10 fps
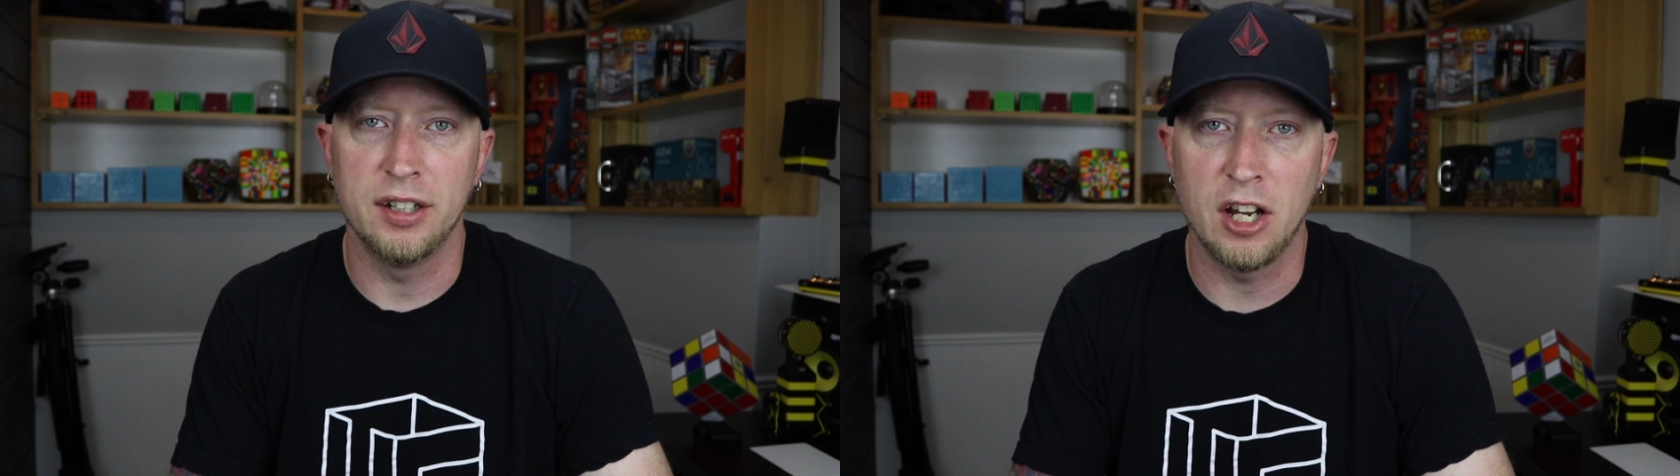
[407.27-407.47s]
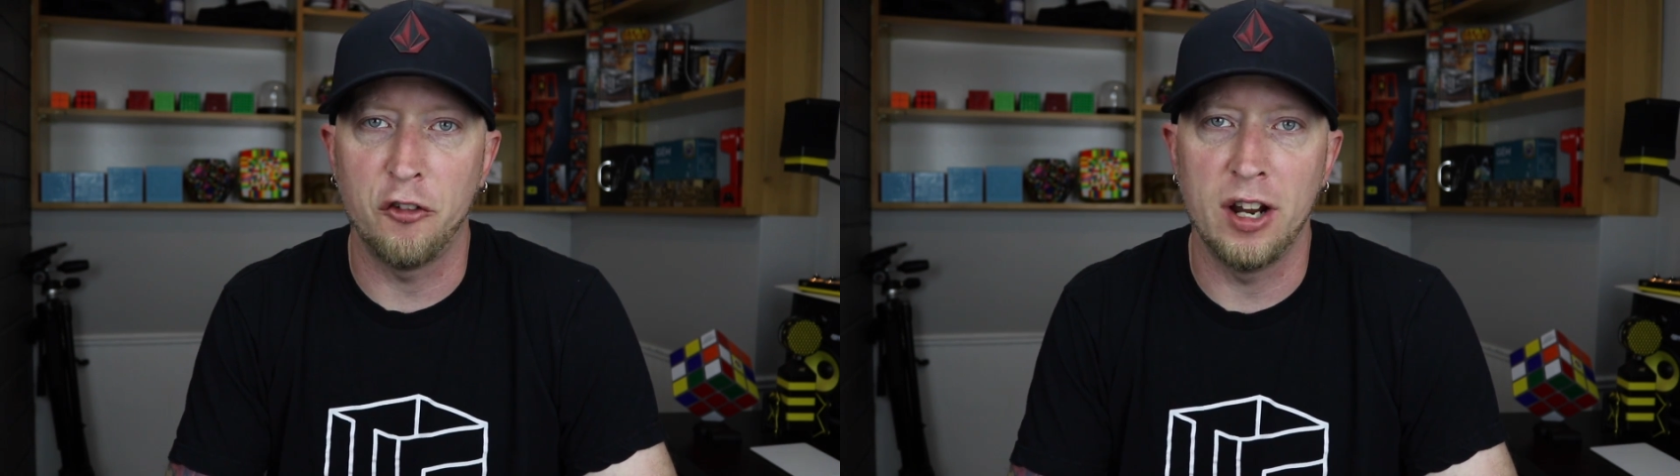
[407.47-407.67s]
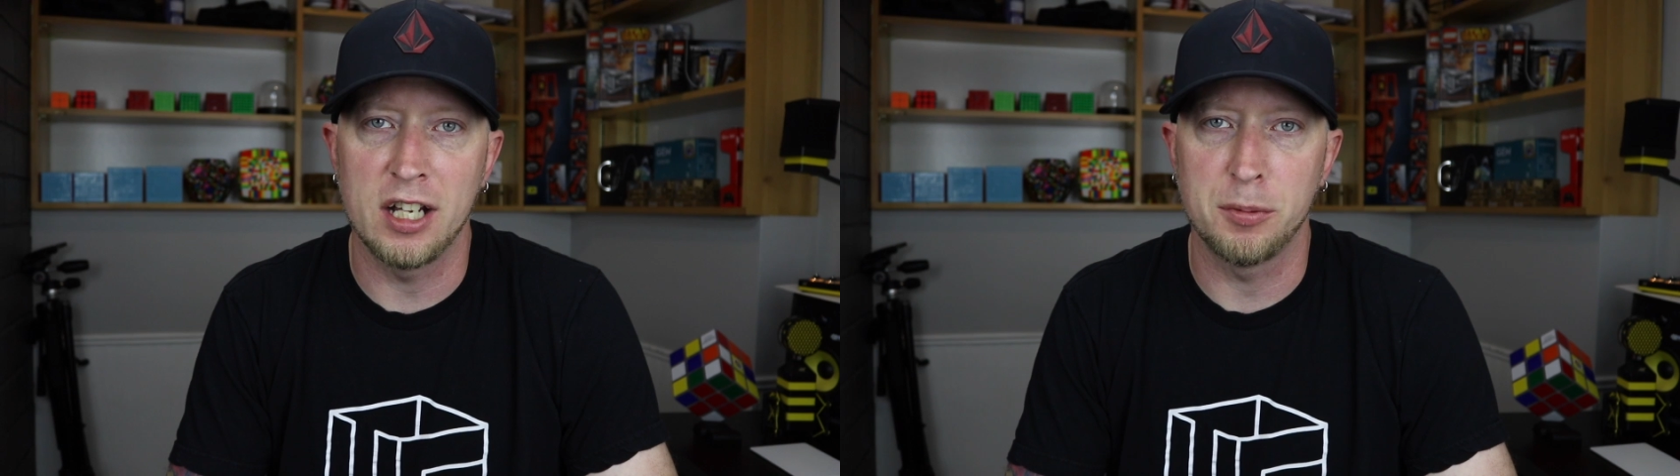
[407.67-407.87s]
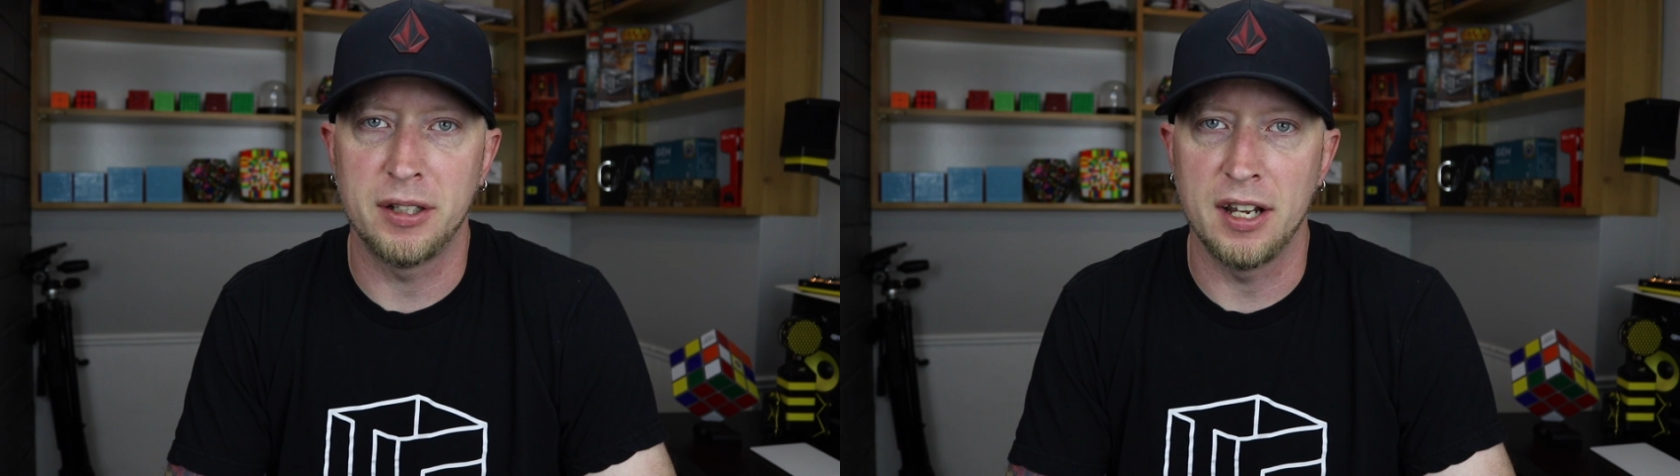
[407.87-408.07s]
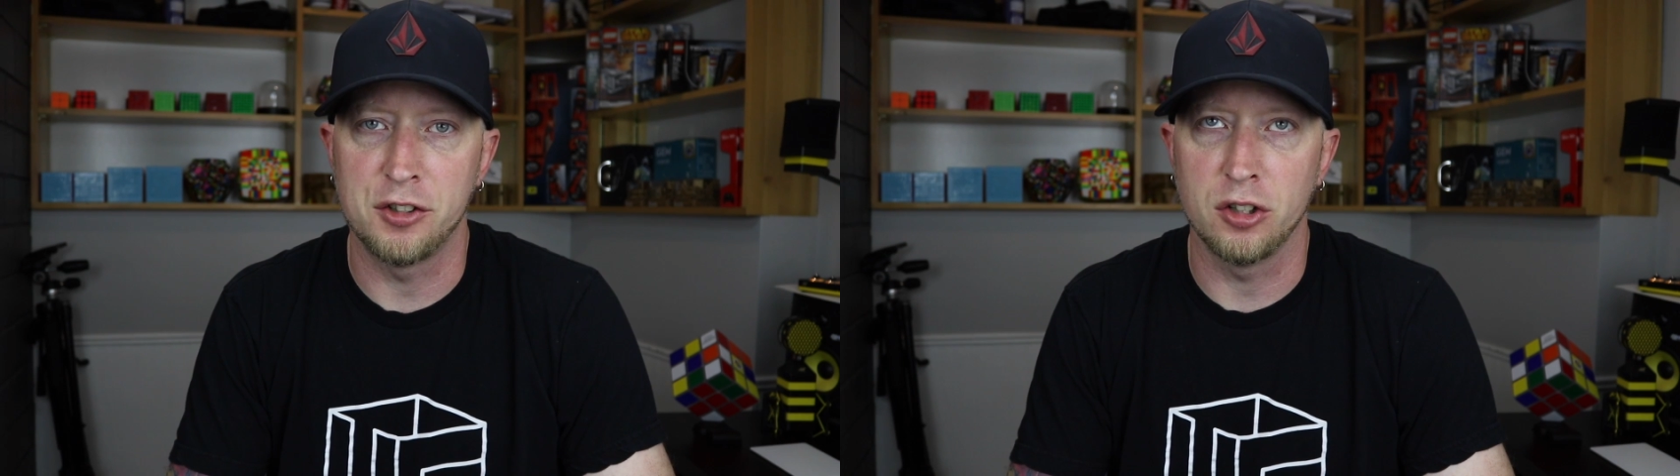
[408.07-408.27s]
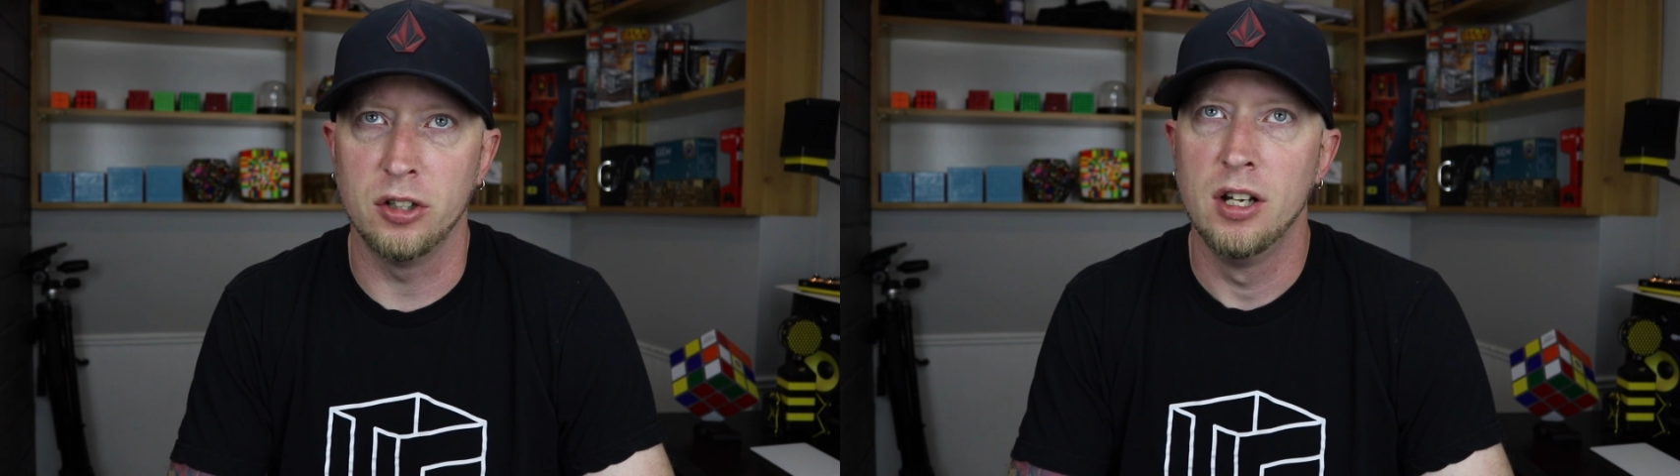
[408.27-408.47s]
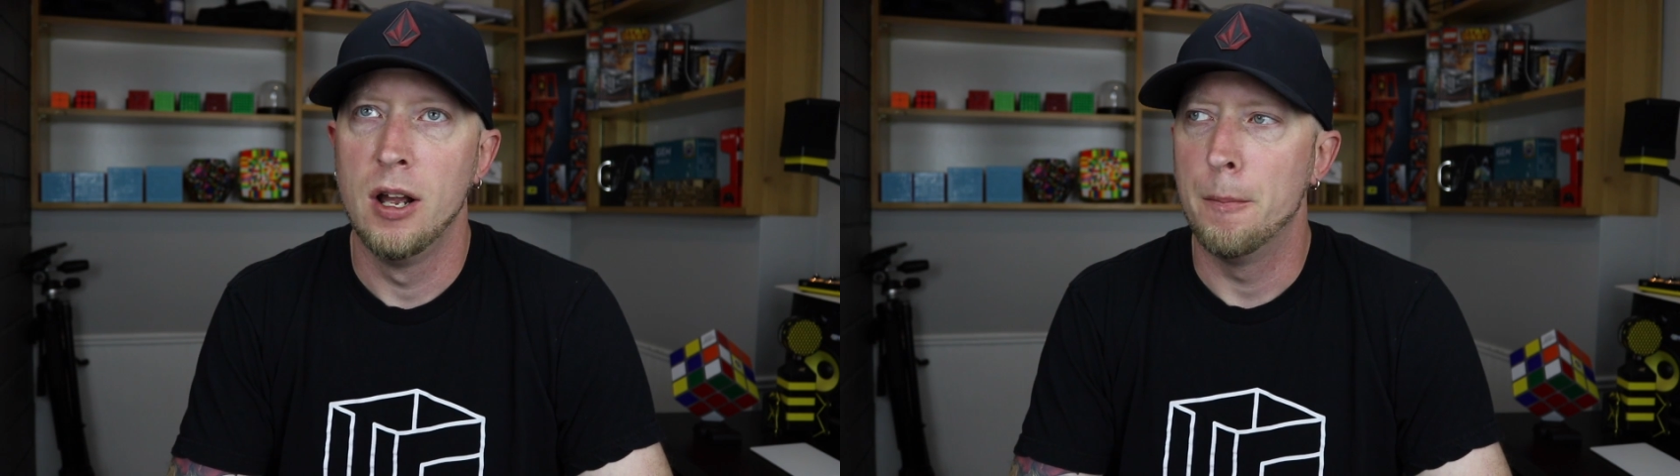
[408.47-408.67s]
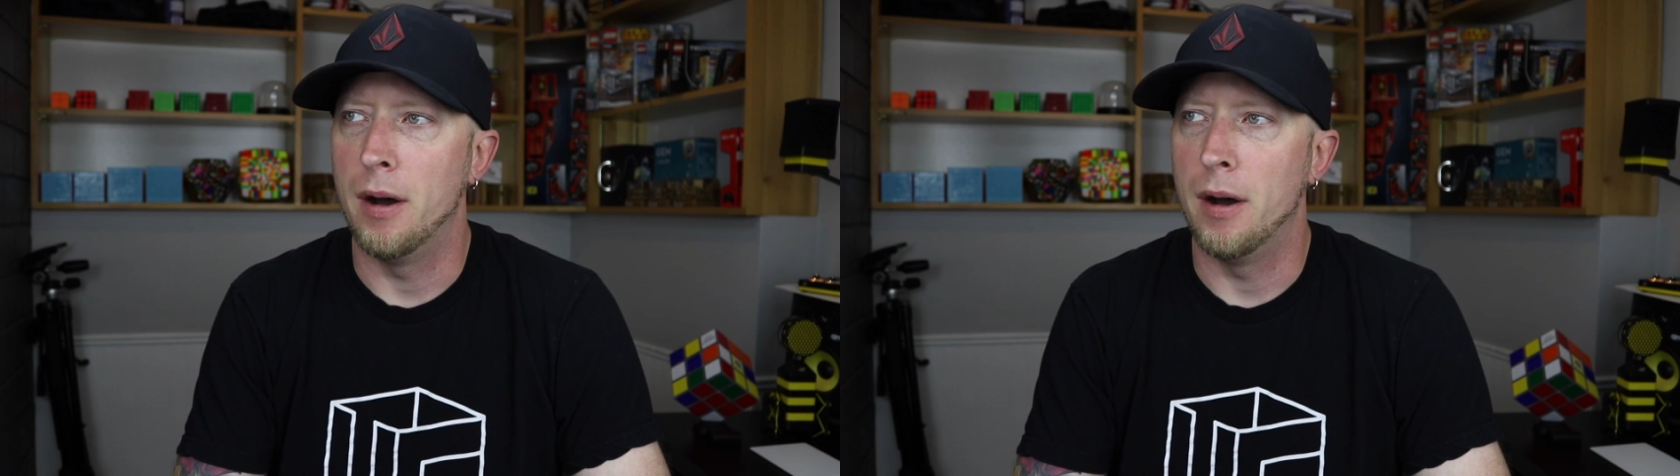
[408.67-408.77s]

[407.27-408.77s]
It definitely has potential,